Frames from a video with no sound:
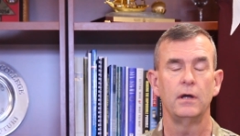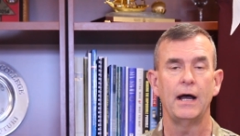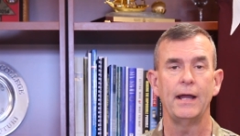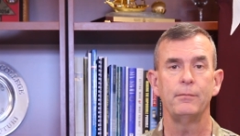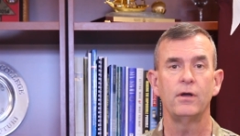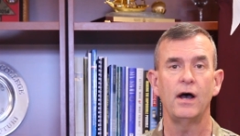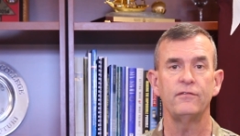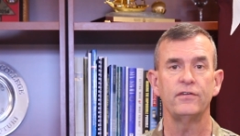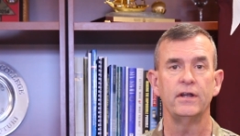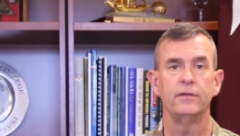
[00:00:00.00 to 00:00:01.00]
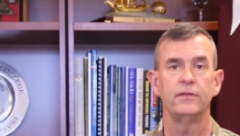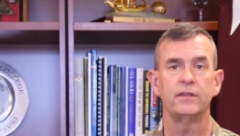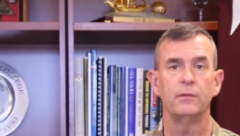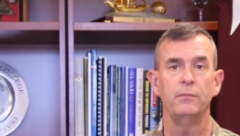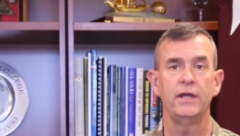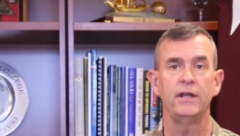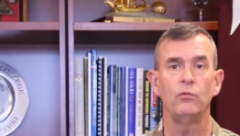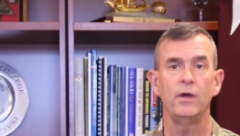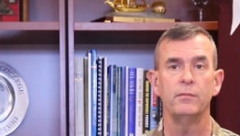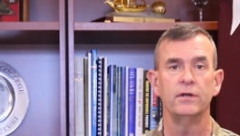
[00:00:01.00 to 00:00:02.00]
I am confident that the men and
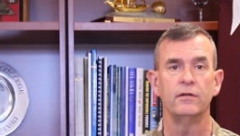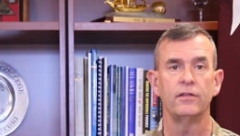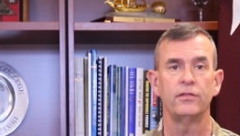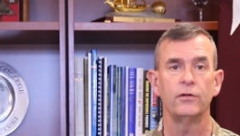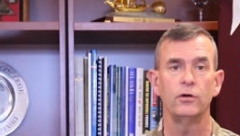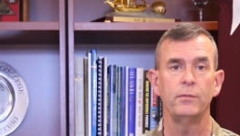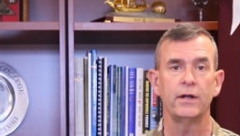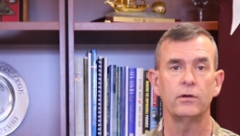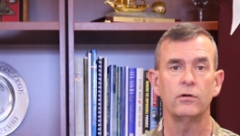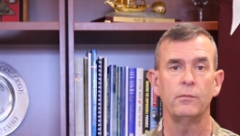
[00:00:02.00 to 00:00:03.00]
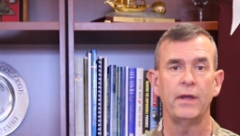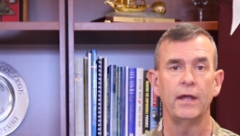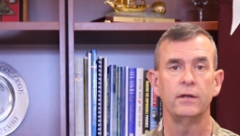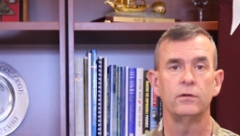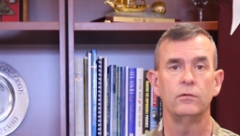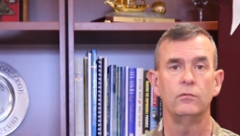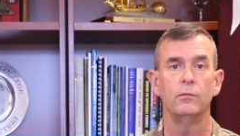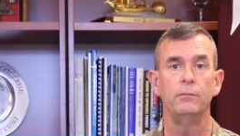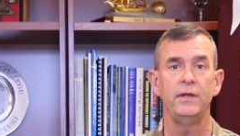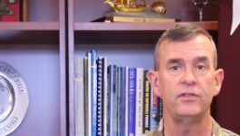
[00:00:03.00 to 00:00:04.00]
women of the 3rd Medical Command will
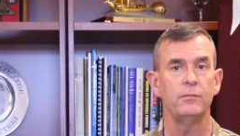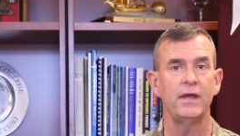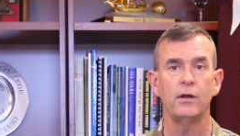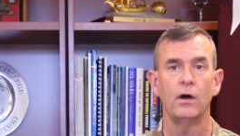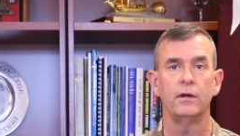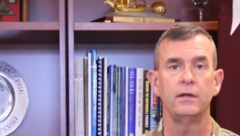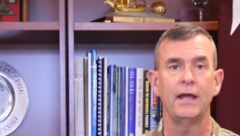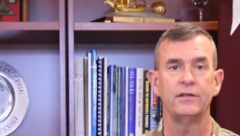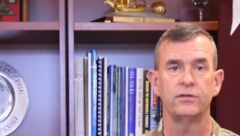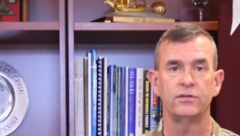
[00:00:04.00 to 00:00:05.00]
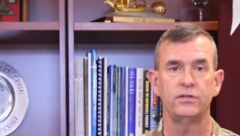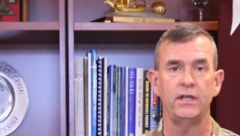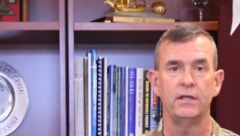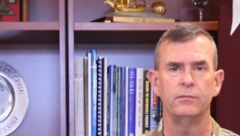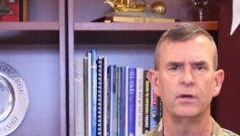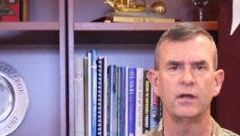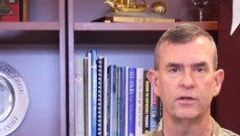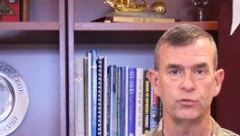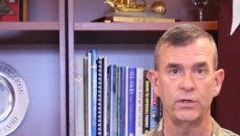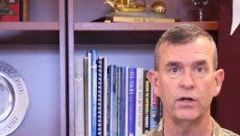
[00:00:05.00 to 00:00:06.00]
meet them head on and succeed
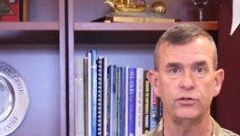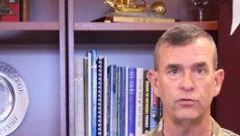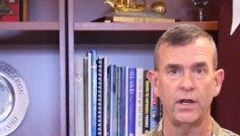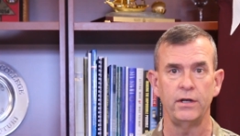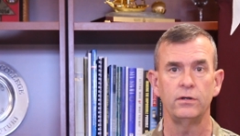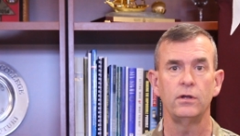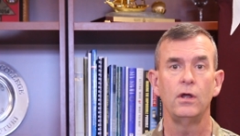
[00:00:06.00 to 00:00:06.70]
because we are trained,